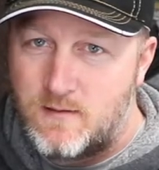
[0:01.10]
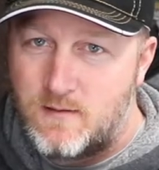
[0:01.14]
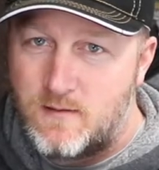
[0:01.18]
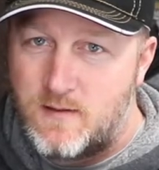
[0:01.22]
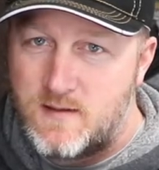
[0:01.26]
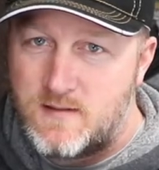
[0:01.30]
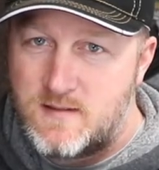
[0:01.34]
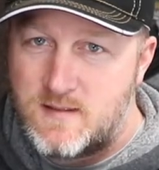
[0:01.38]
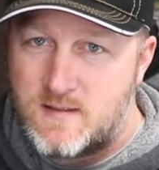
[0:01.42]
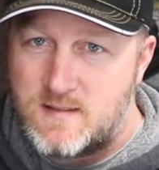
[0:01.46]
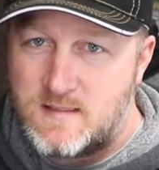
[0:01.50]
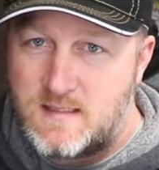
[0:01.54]

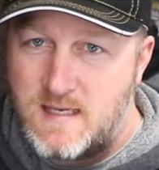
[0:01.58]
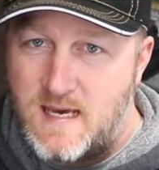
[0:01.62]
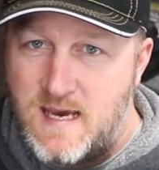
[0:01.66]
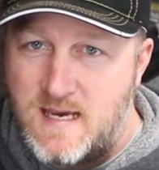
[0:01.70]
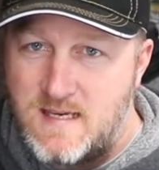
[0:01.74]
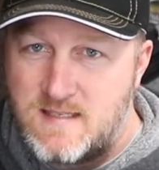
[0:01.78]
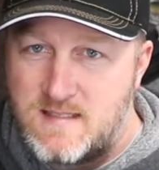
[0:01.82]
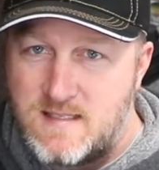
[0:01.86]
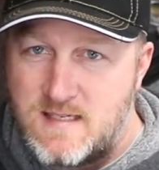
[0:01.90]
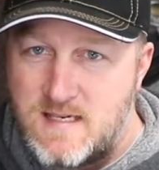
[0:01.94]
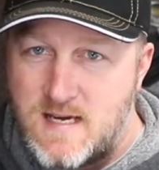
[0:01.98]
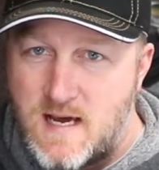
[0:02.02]
This is
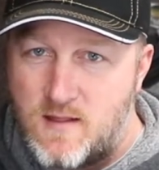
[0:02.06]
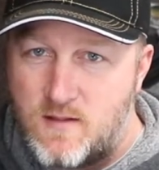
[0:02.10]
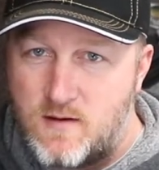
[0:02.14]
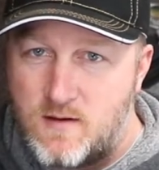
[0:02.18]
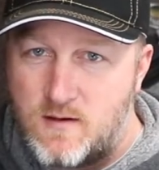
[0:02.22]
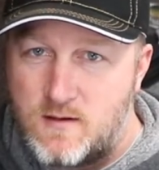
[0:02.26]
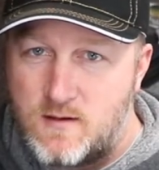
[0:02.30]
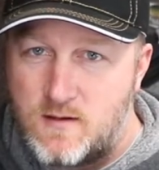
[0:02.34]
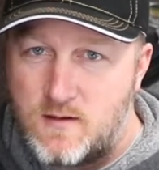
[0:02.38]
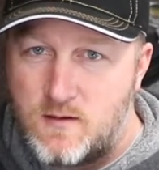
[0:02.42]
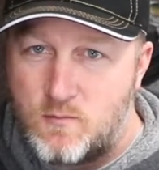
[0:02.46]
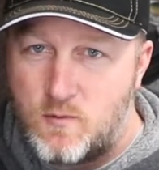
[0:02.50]
Casey
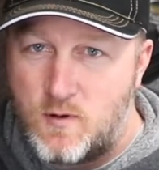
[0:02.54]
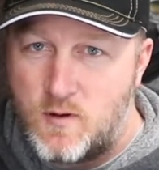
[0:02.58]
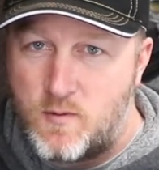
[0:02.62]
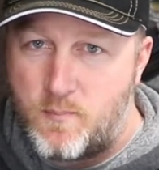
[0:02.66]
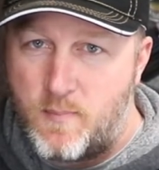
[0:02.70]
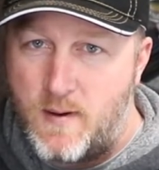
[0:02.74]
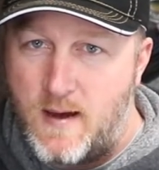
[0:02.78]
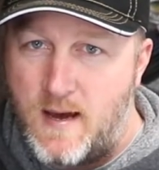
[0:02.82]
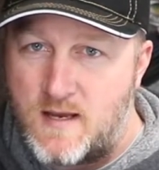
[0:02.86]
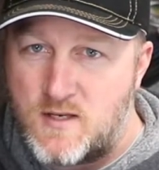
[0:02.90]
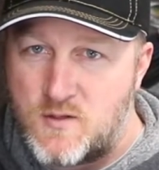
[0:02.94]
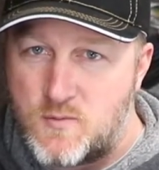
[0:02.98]
Ellert
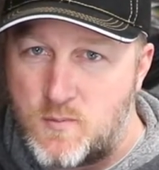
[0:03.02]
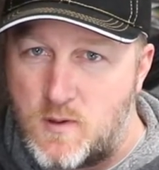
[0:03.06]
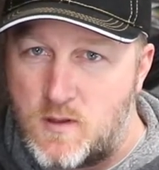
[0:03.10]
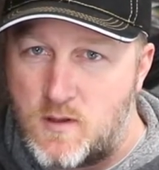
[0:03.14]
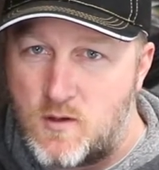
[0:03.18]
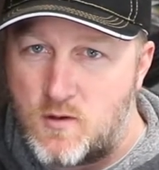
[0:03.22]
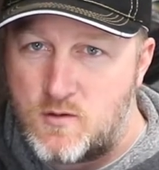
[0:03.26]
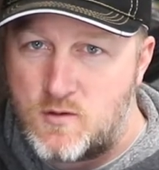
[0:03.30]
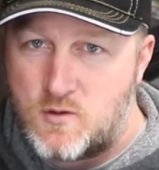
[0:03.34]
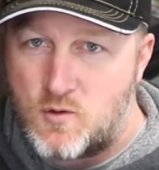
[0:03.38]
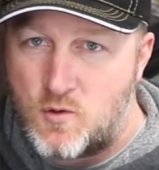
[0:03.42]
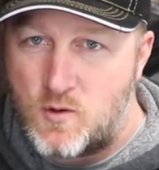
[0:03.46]
with Bass
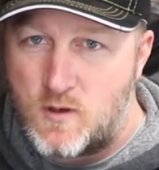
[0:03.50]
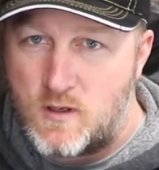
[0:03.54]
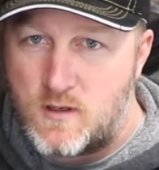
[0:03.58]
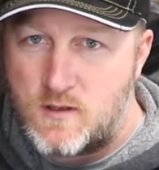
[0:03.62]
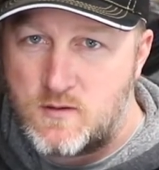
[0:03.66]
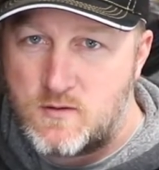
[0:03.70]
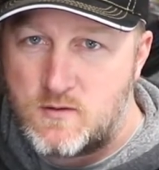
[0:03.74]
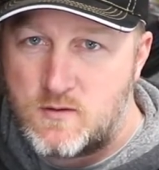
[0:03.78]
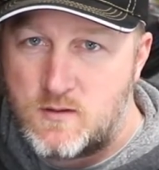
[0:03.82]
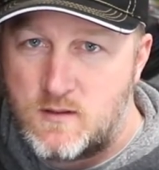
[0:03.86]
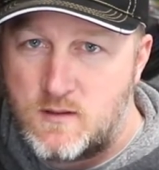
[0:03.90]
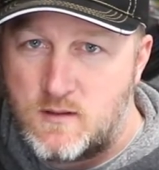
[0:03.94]
Brawl
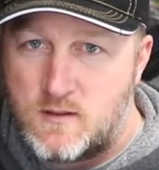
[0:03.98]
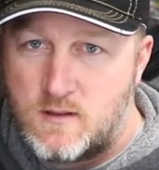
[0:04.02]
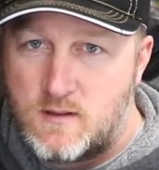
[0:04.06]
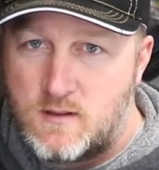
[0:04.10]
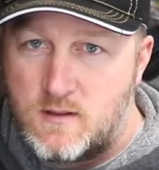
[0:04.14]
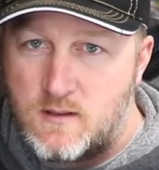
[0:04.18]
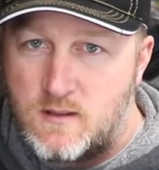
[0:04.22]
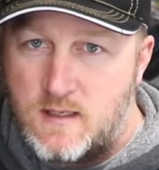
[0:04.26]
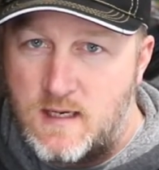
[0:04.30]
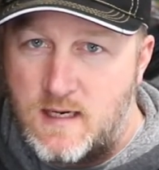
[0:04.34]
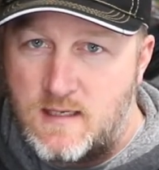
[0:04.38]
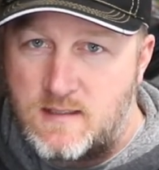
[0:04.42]
Outdoors,
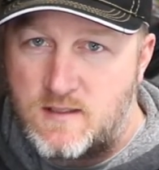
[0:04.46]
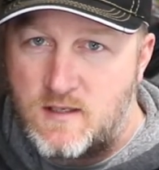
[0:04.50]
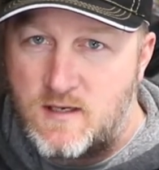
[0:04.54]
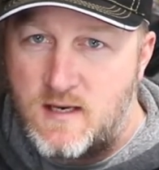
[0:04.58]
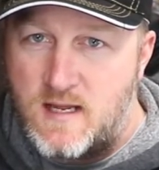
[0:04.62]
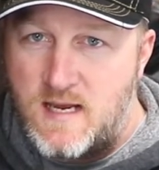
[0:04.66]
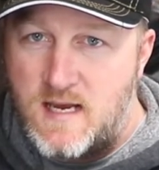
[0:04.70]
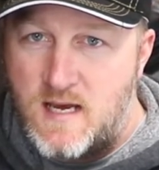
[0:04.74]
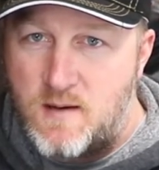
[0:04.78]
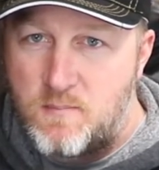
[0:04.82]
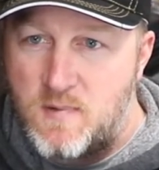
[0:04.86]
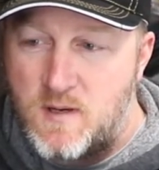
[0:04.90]
and
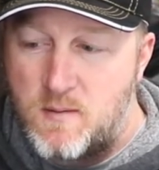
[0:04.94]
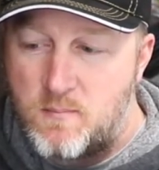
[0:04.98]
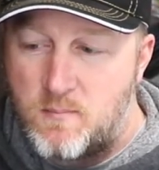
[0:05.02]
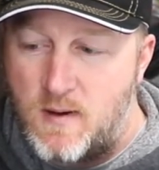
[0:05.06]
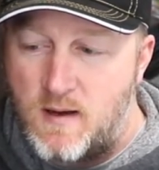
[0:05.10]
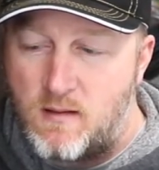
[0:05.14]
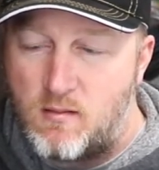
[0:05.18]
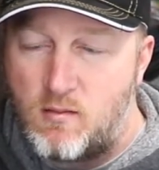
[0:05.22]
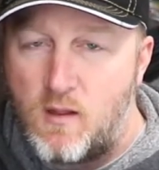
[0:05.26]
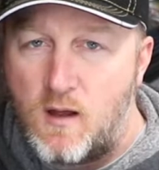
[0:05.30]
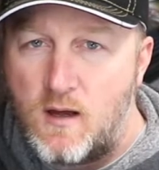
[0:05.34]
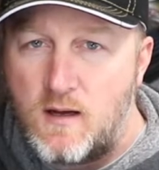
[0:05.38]
today I'm in
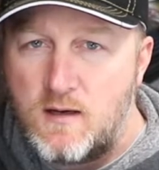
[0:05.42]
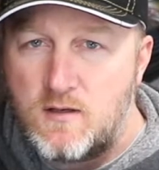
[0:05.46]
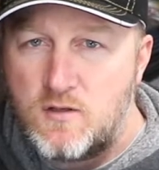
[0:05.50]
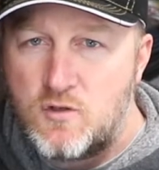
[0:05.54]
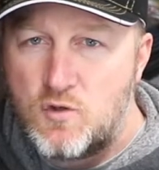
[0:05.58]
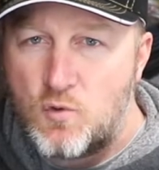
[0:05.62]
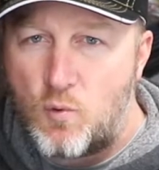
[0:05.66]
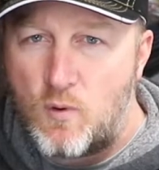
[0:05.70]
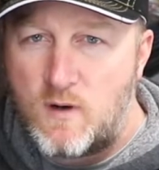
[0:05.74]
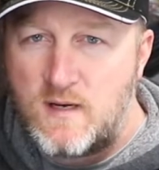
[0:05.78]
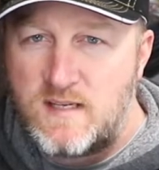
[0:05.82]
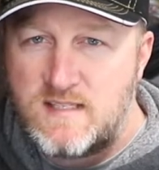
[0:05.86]
my
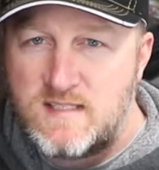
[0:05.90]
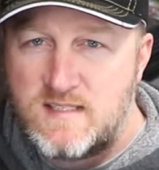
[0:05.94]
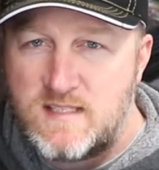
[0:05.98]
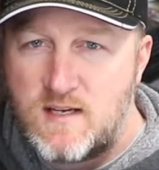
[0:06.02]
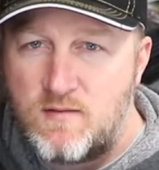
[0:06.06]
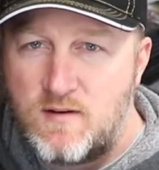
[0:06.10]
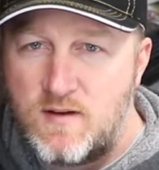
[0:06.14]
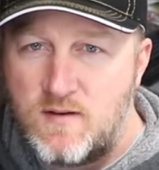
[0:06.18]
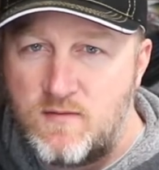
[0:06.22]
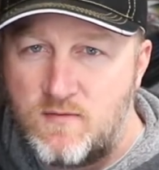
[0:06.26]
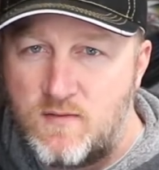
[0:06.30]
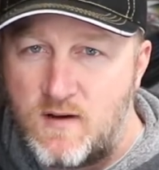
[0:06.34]
Lund
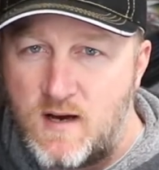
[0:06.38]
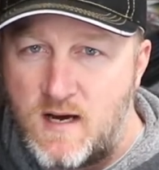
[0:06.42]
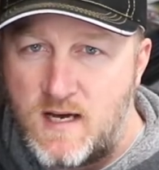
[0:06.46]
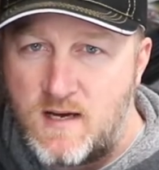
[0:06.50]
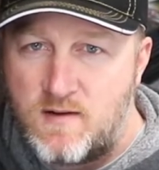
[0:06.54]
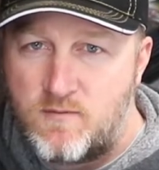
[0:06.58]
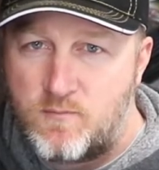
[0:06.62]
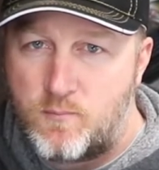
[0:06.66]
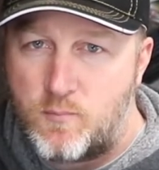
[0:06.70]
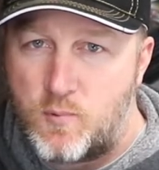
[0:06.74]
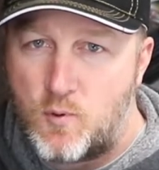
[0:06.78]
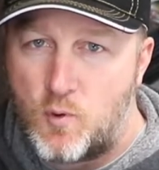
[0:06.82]

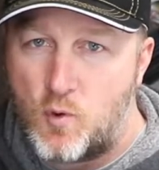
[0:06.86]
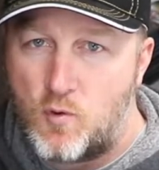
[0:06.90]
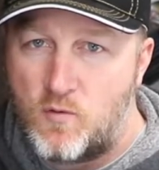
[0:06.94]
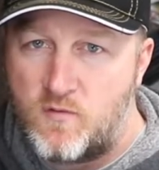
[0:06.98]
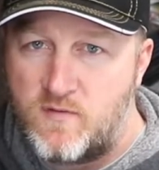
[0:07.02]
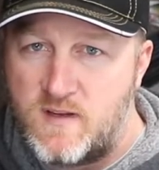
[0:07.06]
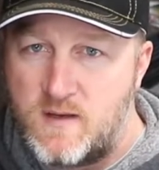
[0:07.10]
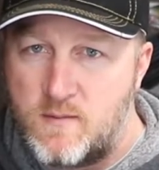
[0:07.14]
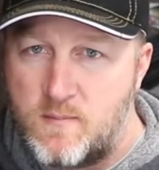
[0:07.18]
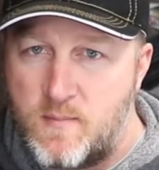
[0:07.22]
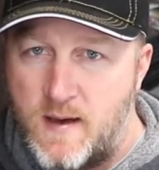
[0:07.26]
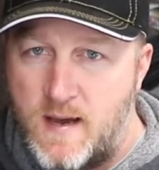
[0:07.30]
2075 Pro
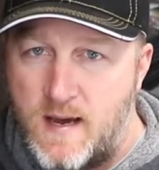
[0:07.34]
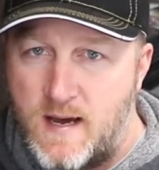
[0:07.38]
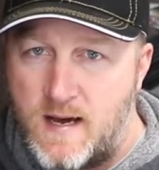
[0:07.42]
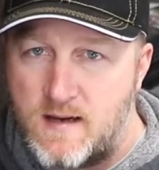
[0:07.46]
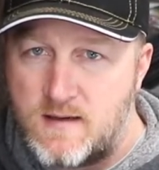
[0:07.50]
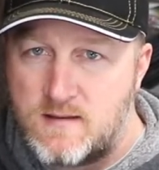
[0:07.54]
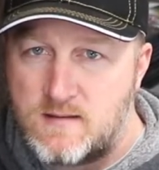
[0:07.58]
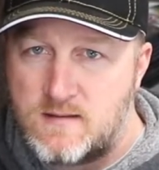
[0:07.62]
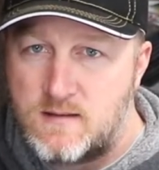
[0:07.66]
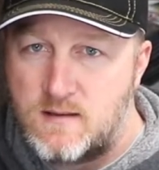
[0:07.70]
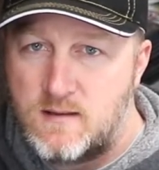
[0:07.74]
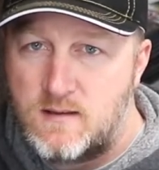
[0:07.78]
V
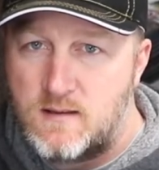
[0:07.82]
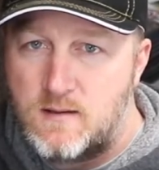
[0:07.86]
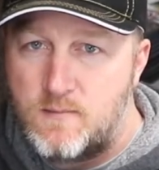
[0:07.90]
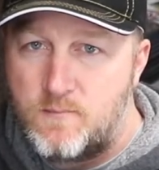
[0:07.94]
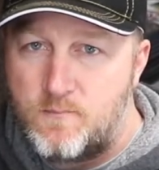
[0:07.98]
Bass.